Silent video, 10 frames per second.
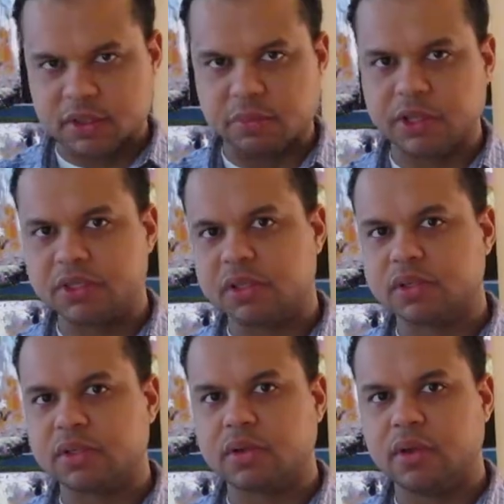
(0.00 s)

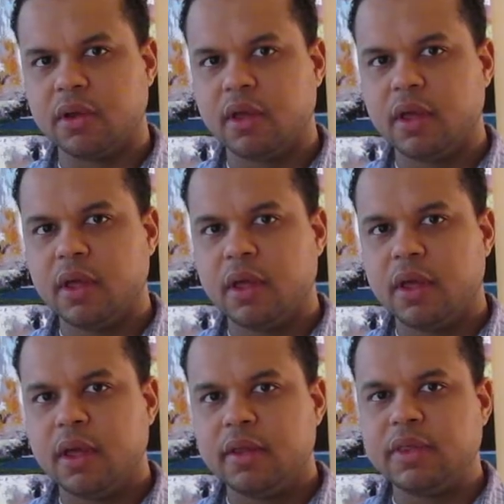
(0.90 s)
dimensions.
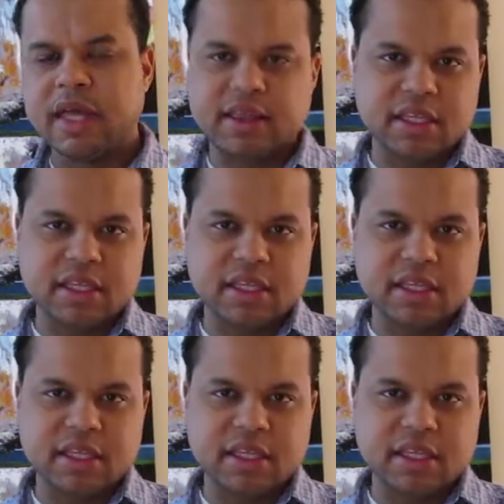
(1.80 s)
That